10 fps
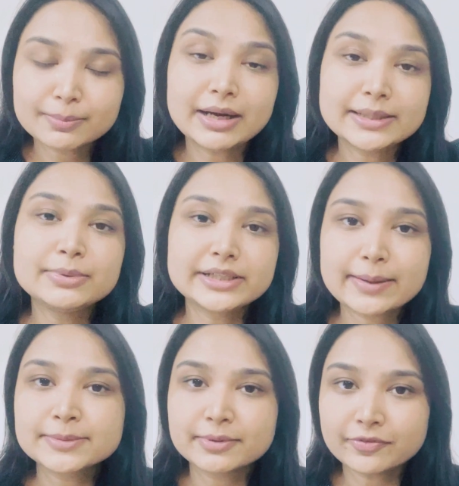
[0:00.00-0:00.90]
multiple
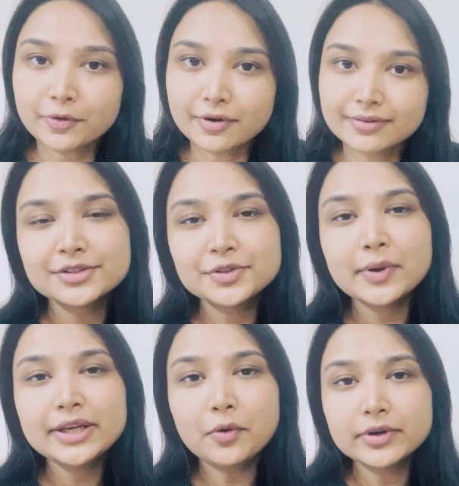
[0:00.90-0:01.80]
times before. So
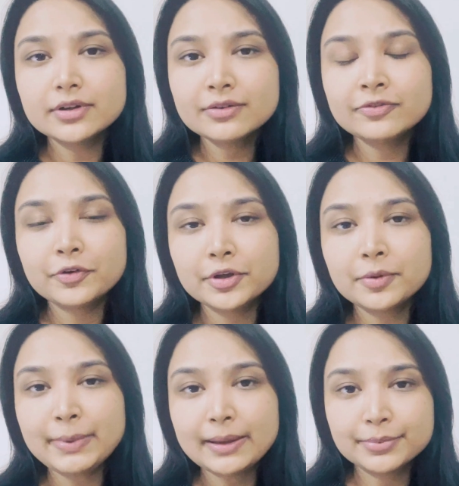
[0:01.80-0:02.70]
in order for your
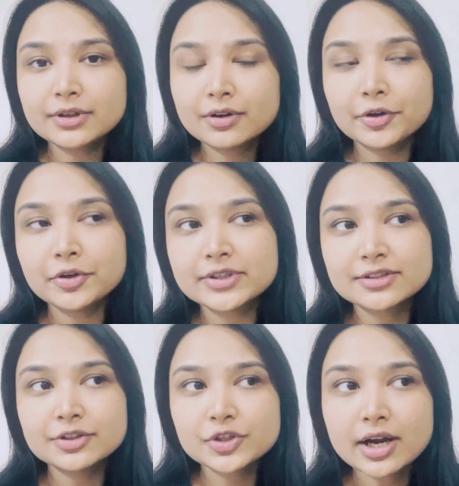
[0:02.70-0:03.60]
paper or your
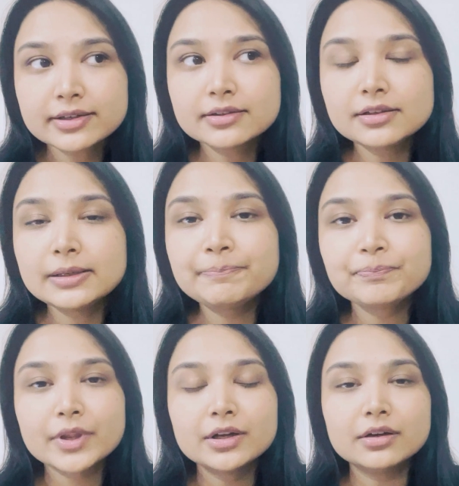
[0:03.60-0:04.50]
research article
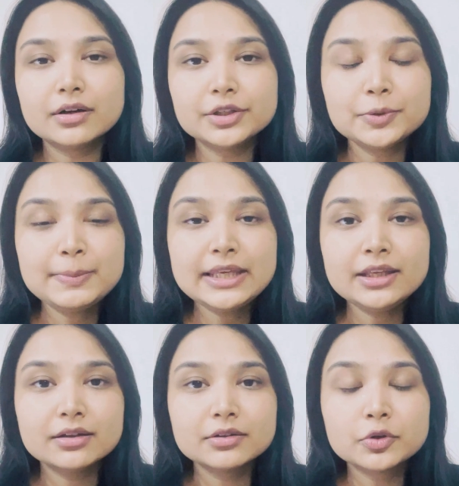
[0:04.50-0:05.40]
to
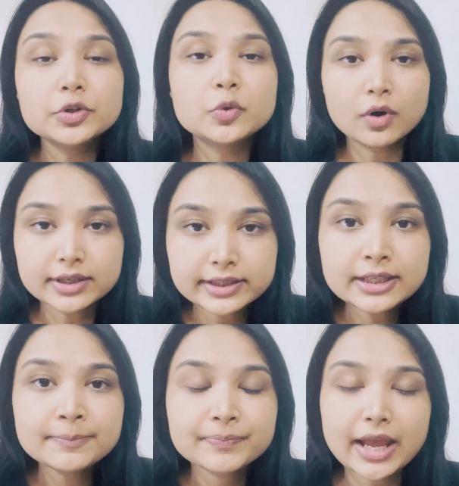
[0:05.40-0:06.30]
be good
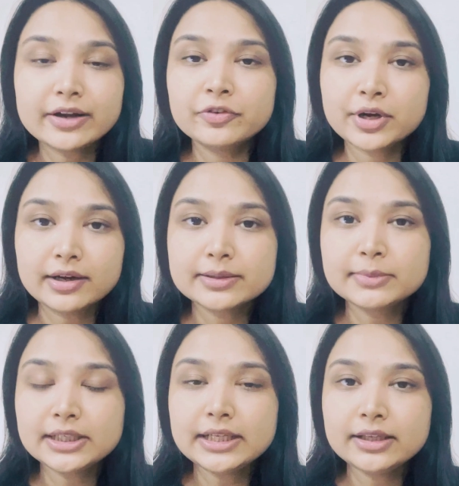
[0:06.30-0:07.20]
quality, and for
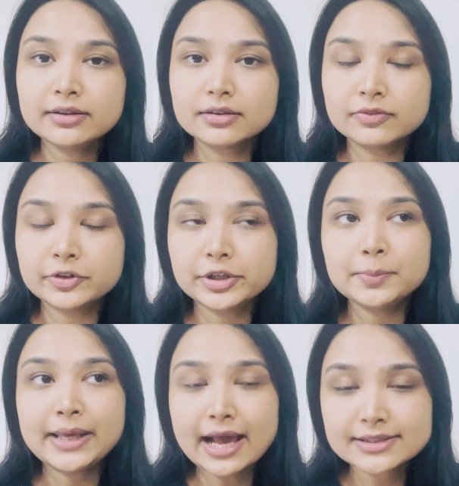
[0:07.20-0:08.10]
ultimately for it
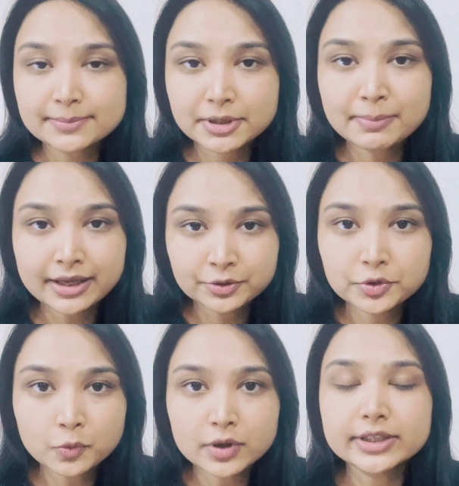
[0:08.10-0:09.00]
to be accepted by a
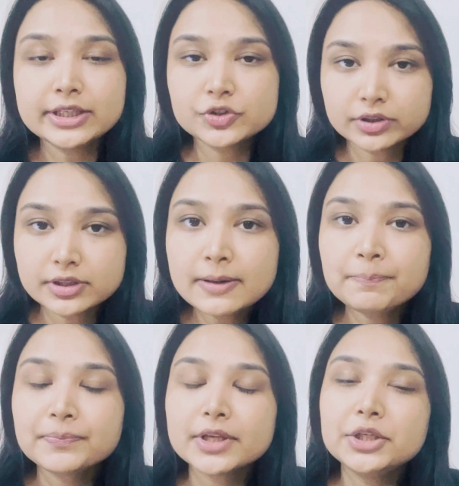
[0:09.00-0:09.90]
good quality journal,
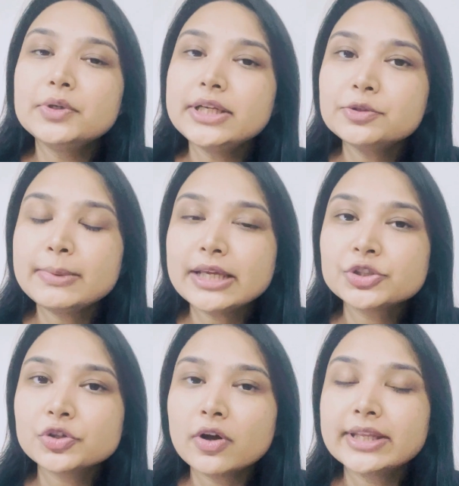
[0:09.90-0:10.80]
you need to make
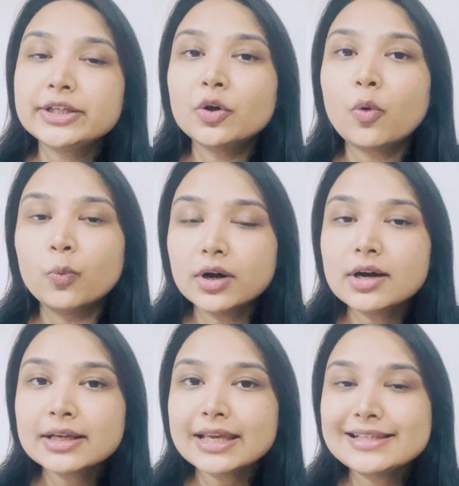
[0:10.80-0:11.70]
sure that your
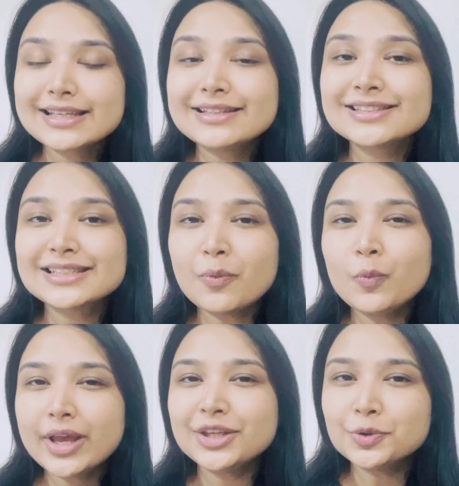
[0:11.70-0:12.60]
work is in
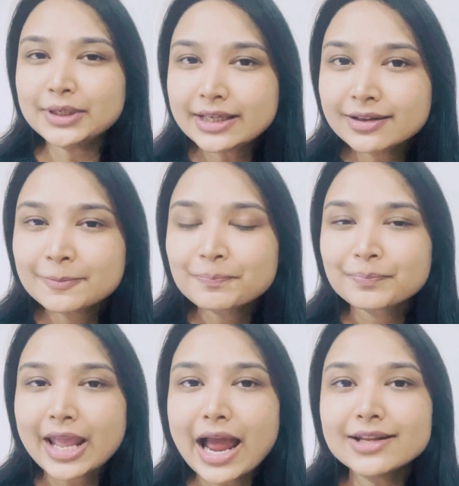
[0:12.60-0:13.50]
some way unique
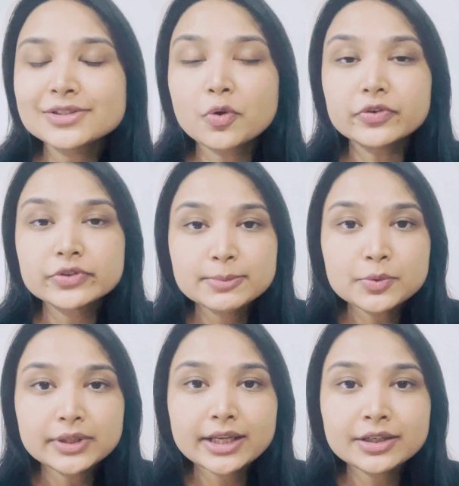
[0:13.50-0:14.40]
and is
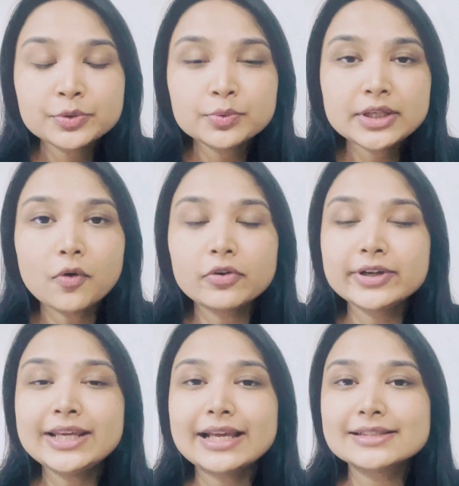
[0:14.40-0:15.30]
contributing to the
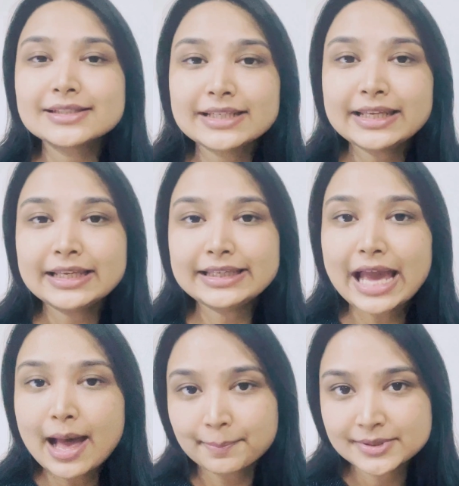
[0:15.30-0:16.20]
already existing
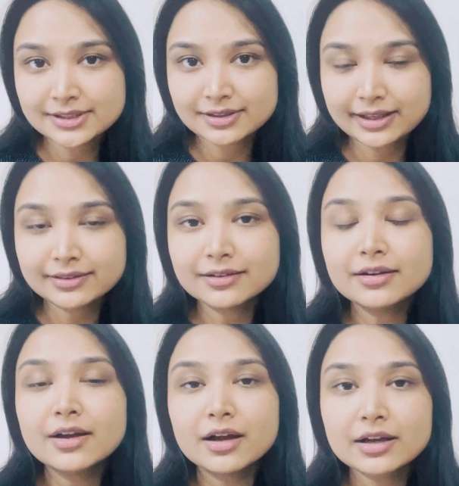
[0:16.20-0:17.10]
gaps in
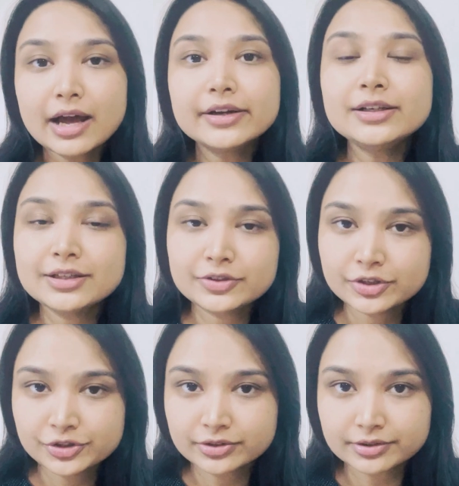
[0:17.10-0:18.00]
the current
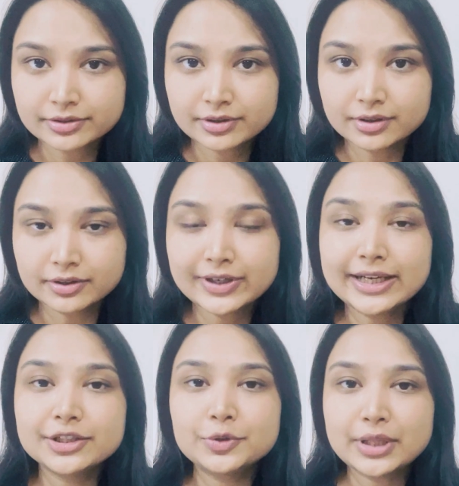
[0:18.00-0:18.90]
literature
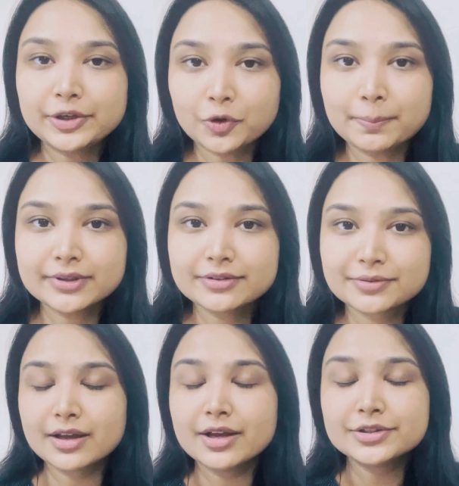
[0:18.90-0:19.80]
related to that topic.
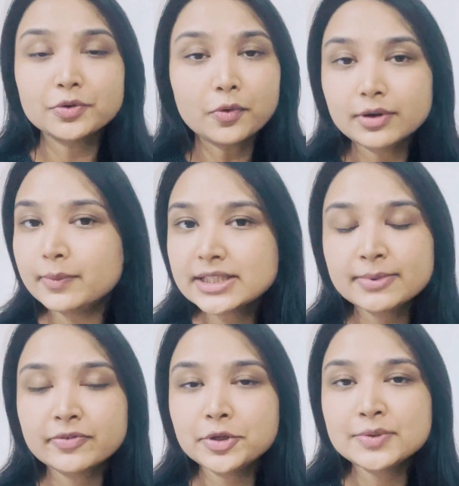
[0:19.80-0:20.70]
So always,
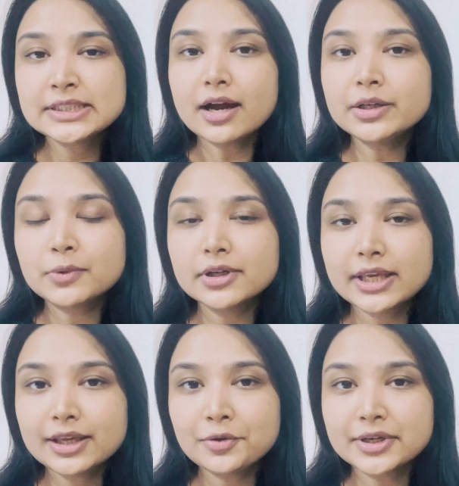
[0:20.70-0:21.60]
before you start
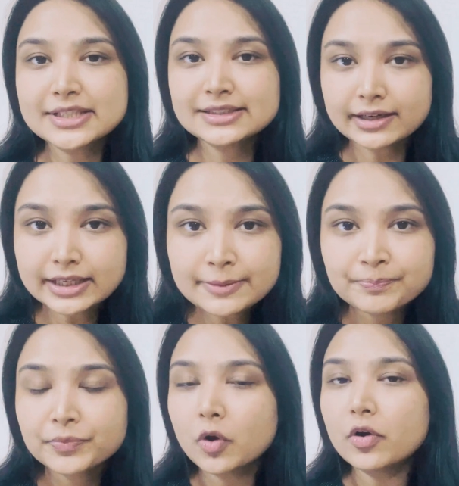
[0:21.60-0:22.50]
working on a study
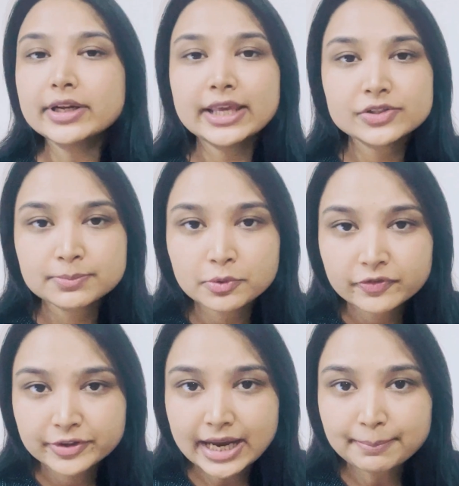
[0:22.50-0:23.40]
or a case
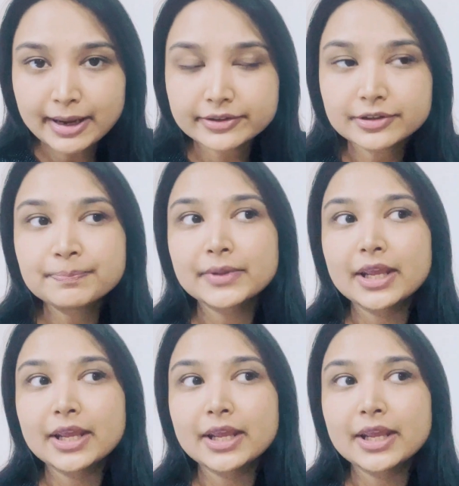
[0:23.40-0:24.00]
report for that matter,